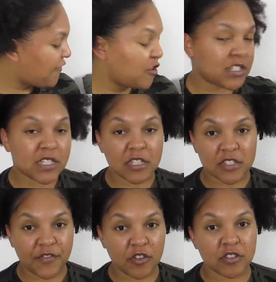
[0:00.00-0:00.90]
first
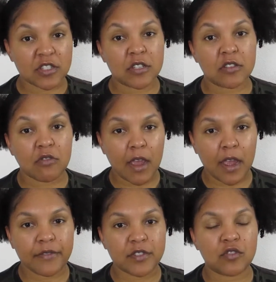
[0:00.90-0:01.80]
things first, you
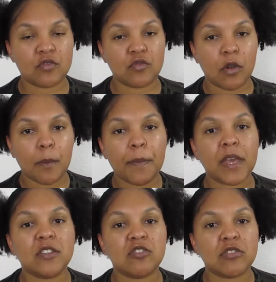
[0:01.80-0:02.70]
have to
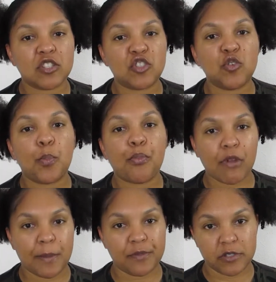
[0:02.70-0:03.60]
make sure that you
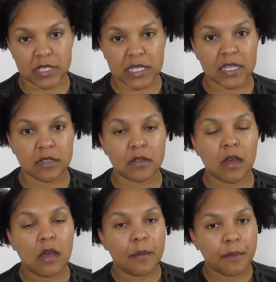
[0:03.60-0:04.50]
prep your skin.
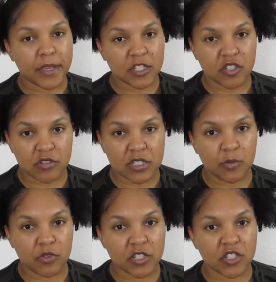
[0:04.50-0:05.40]
Make sure it's
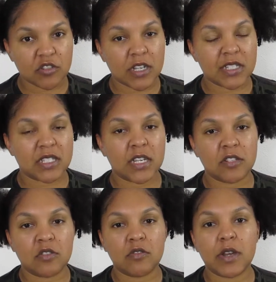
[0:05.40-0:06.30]
moisturized. I
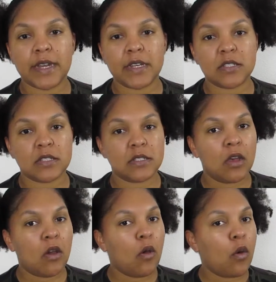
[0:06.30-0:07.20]
know as
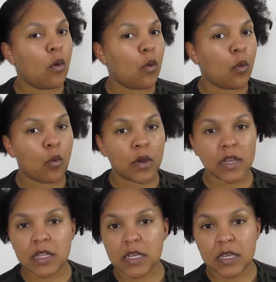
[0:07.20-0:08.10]

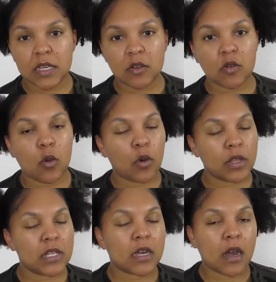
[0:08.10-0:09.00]
oily or
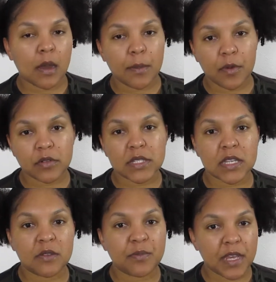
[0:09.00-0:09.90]
oily combo
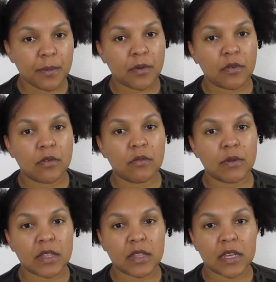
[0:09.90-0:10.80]
skin people,
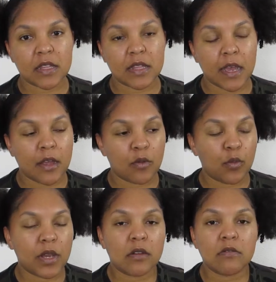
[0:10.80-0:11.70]
we think that
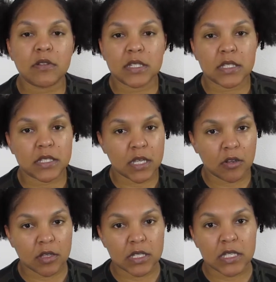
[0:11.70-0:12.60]
we don't
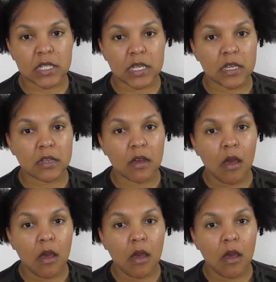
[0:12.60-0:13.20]
necessarily need